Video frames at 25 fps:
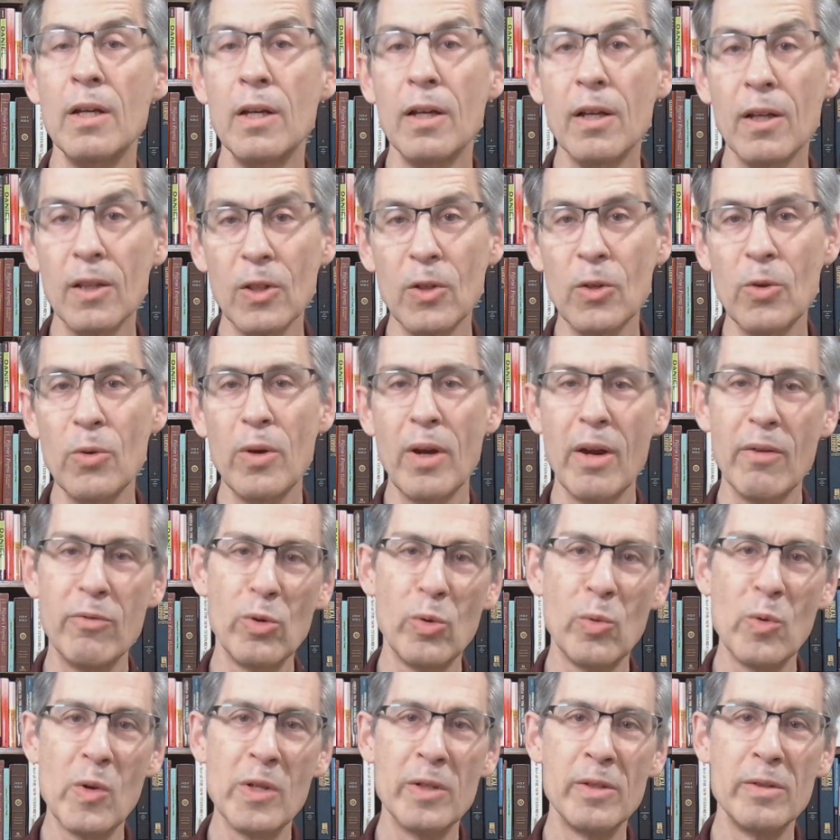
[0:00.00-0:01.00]
Hello,
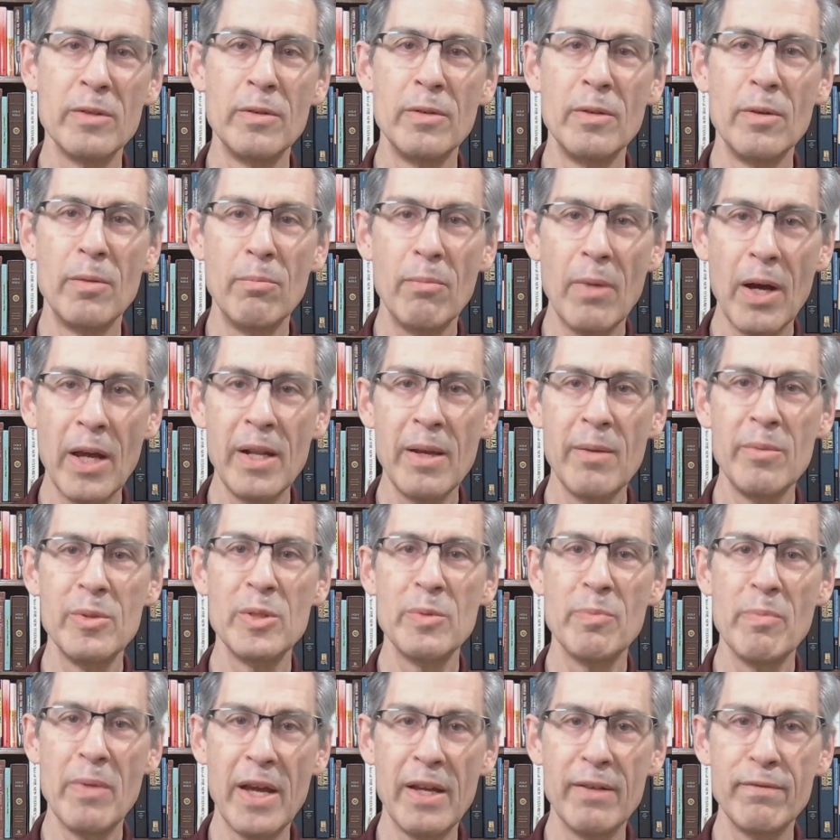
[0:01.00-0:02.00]
everyone. My name is
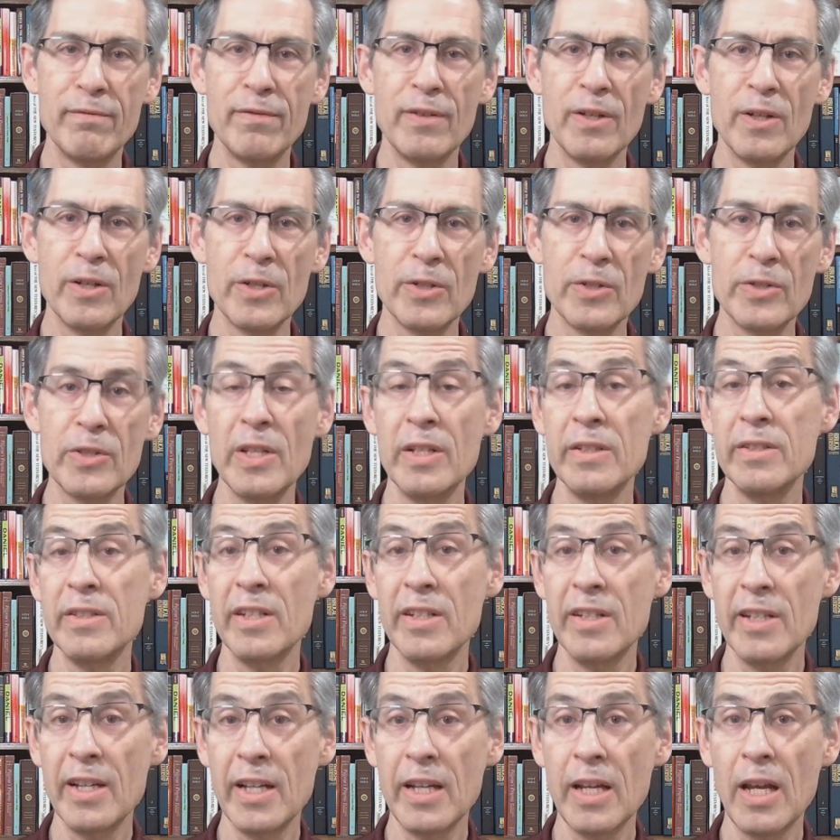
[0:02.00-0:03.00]
Matt Ferris, and
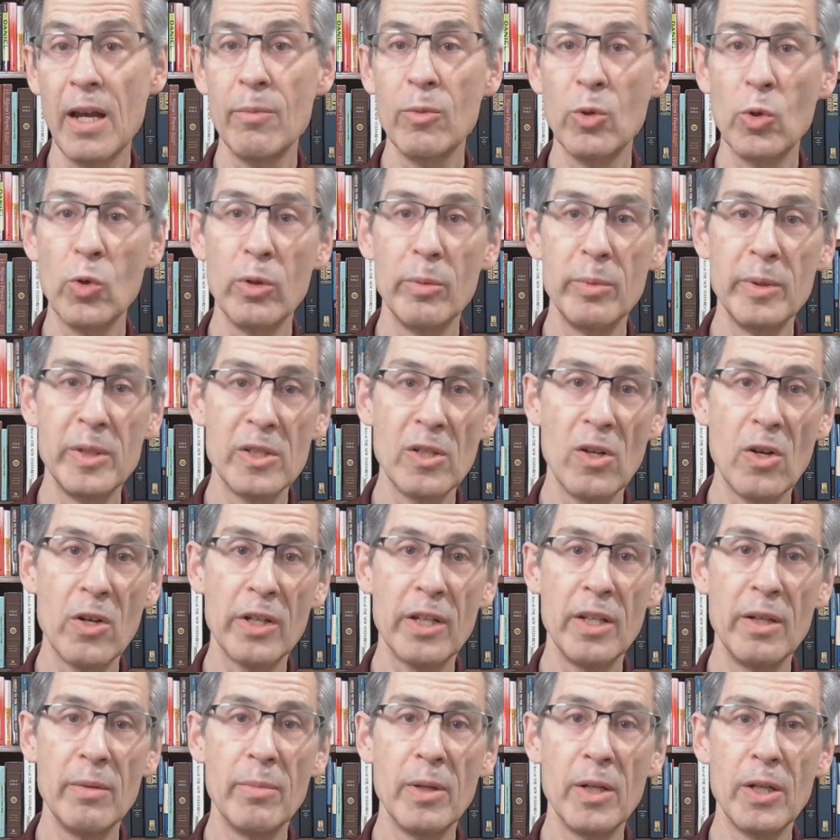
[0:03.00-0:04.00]
today I'm going to be
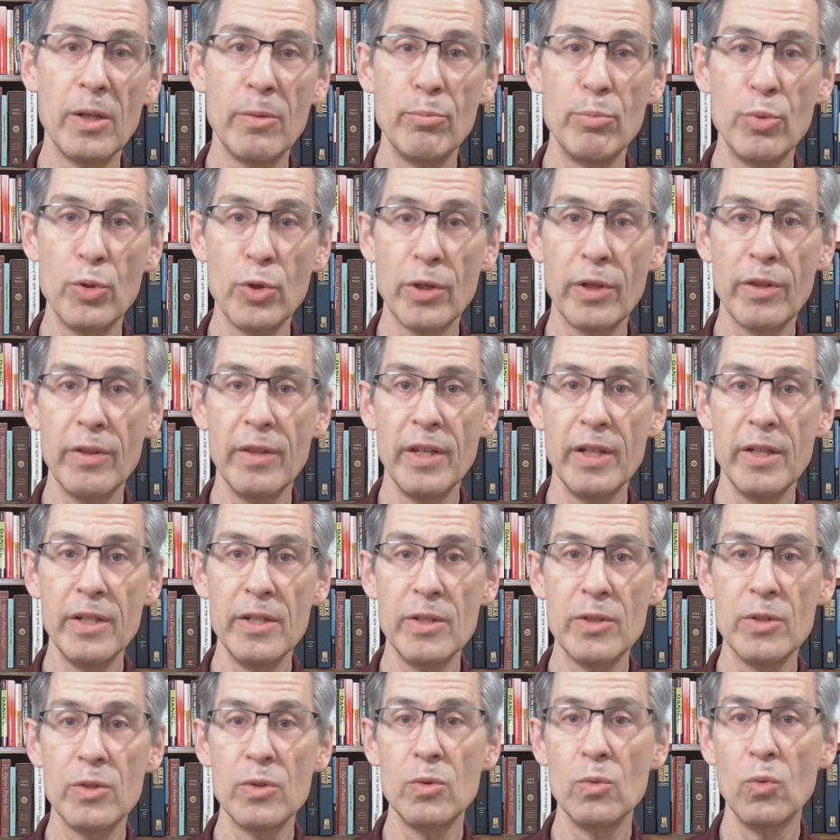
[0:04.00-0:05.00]
talking about a book that
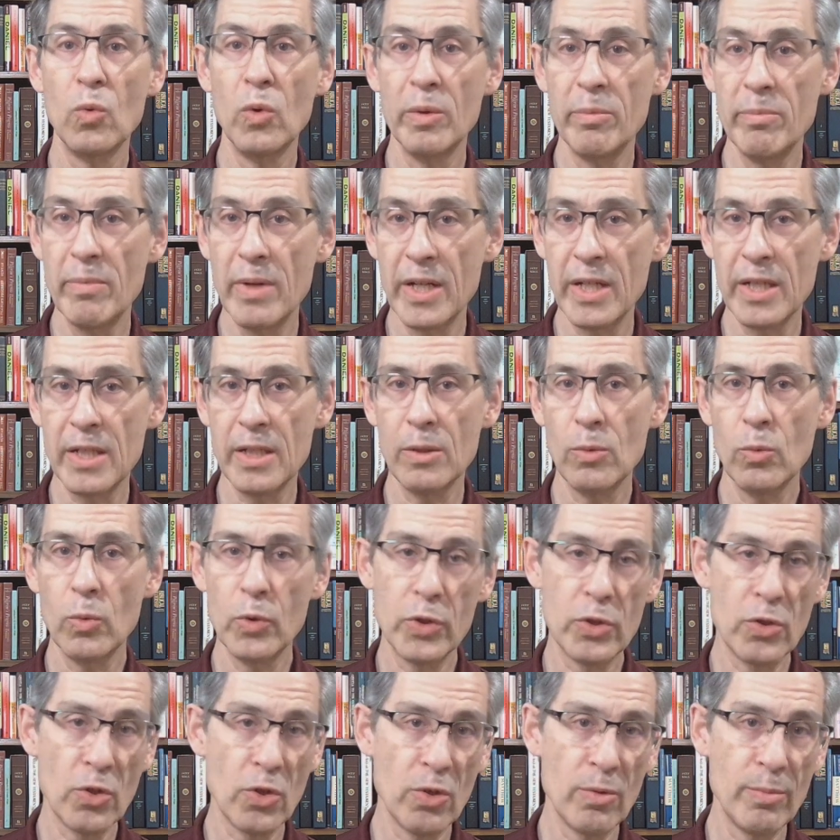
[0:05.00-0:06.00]
is what many would
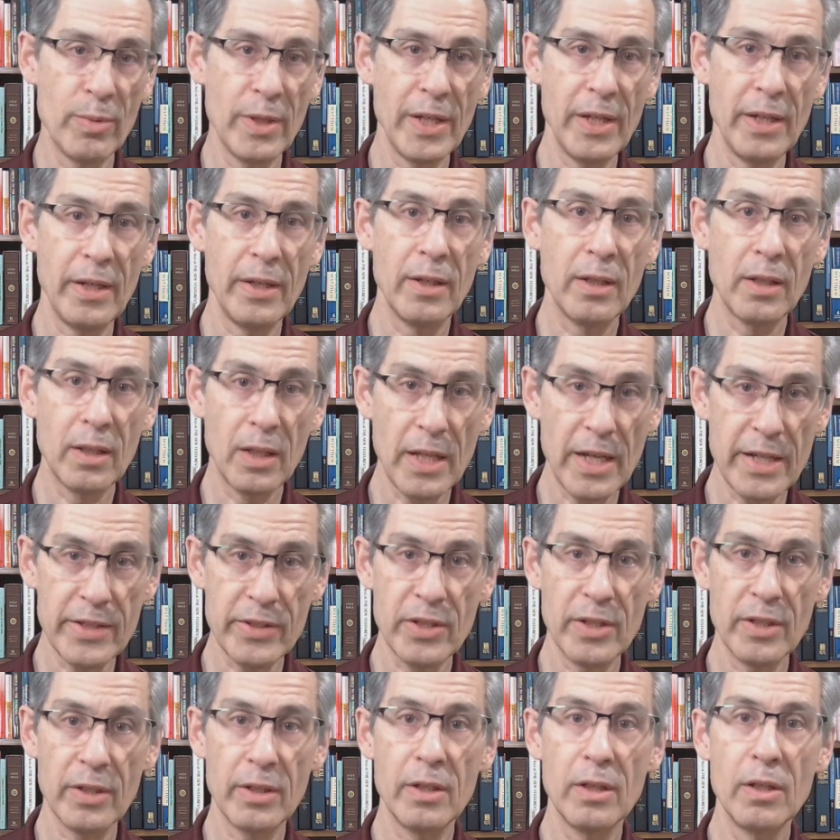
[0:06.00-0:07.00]
term a
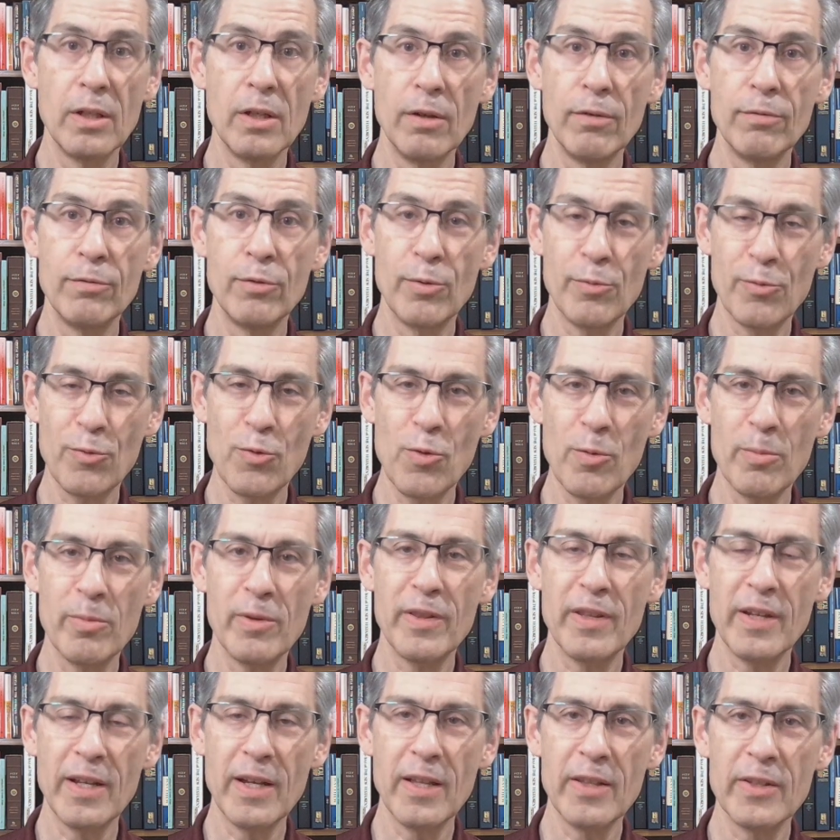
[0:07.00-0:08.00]
classic of Reformed
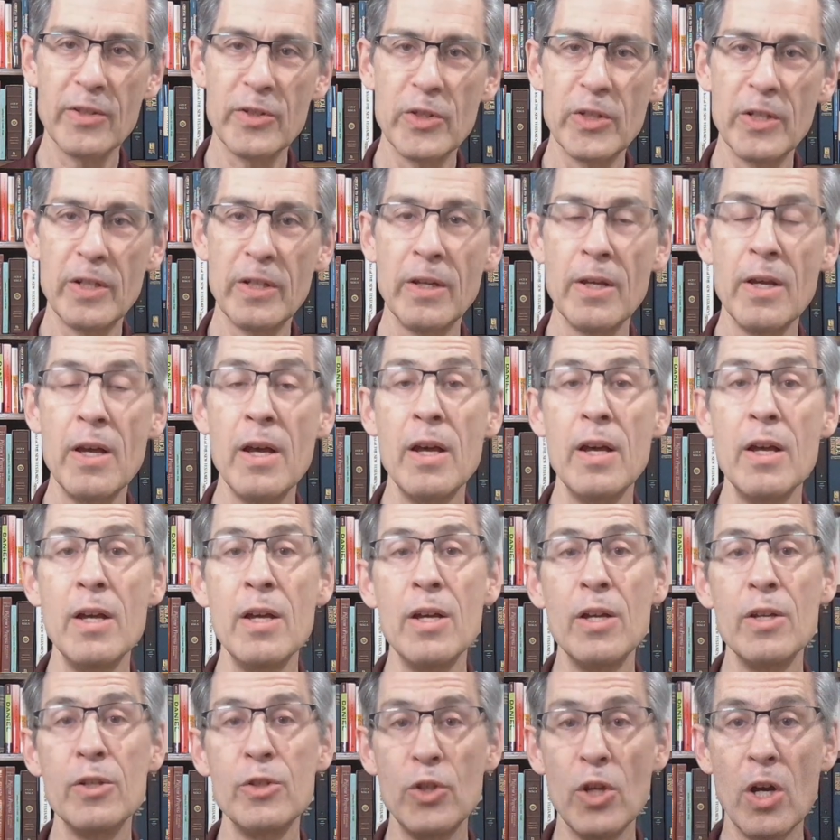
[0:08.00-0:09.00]
theology,
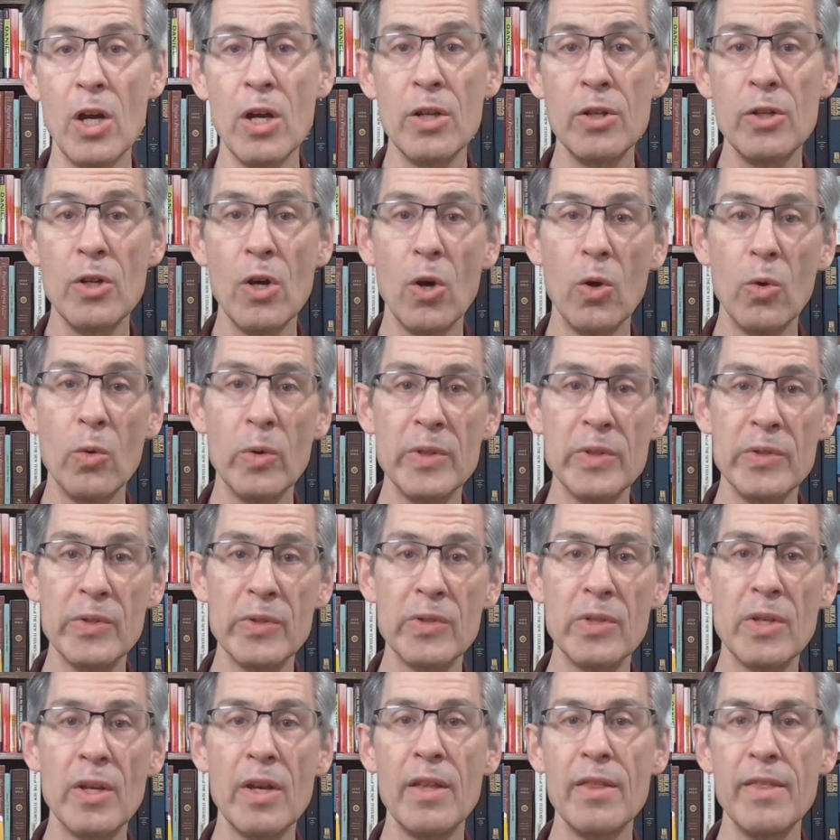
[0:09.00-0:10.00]
John
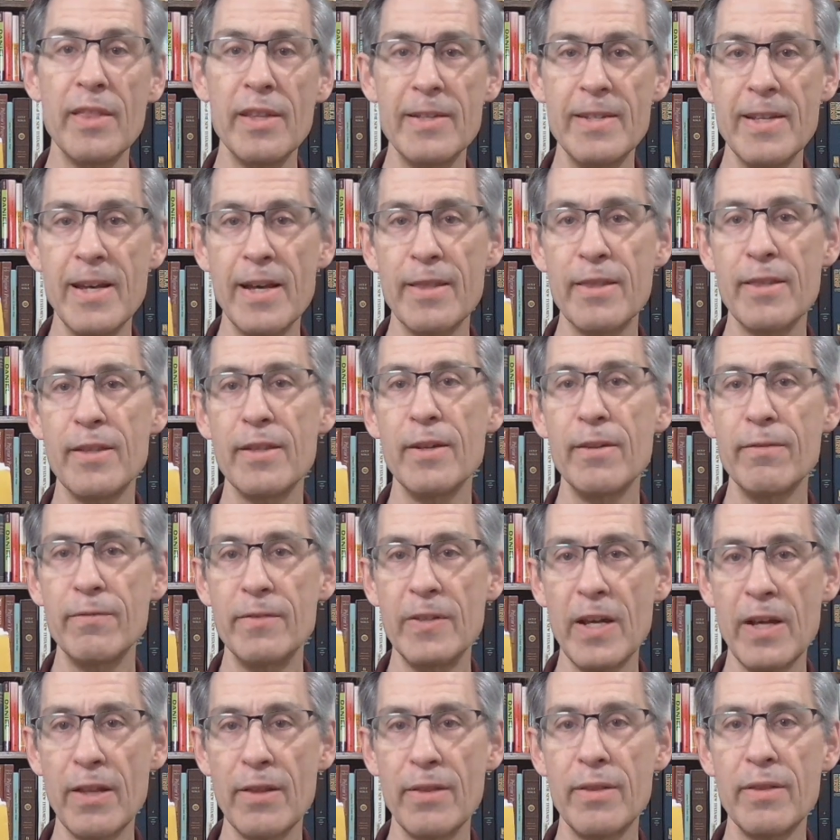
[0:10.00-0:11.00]
Owen's The Death of
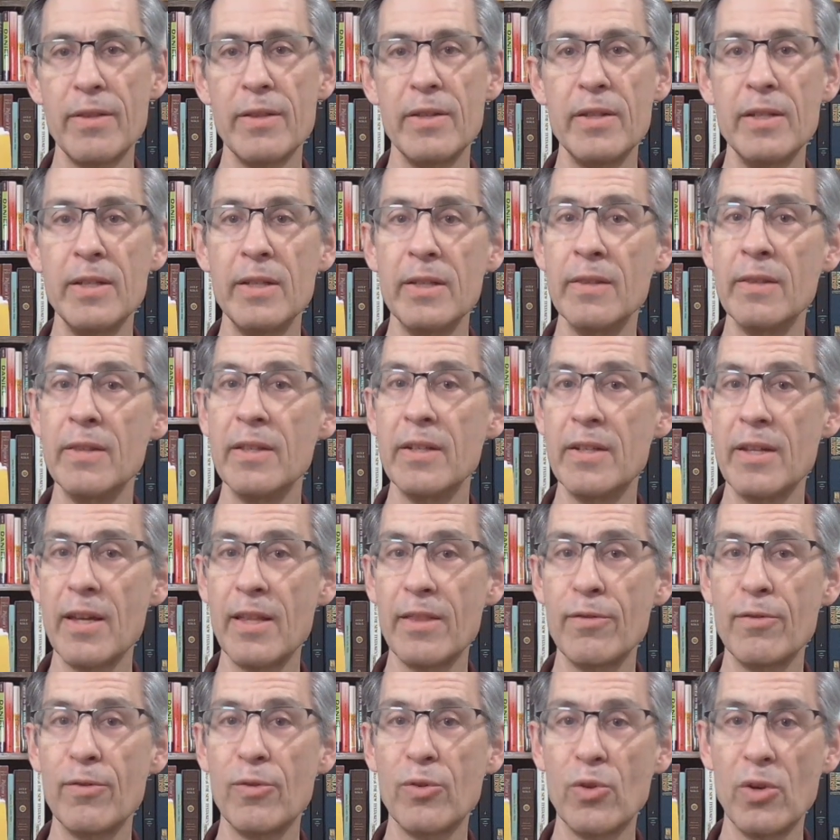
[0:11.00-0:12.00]
Death in the Death
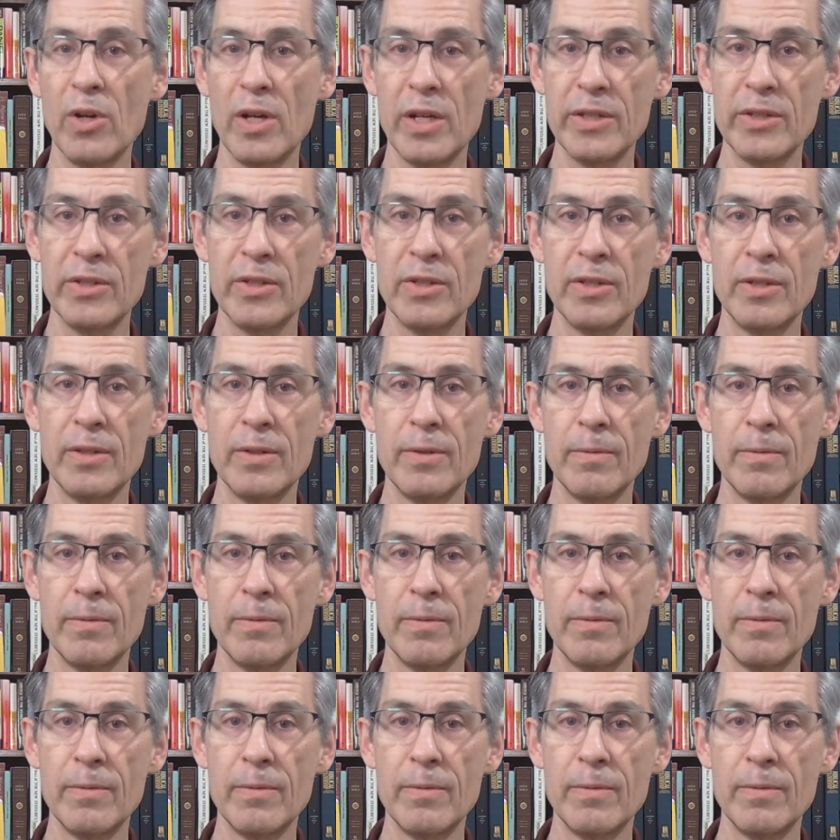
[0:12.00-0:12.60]
of Christ.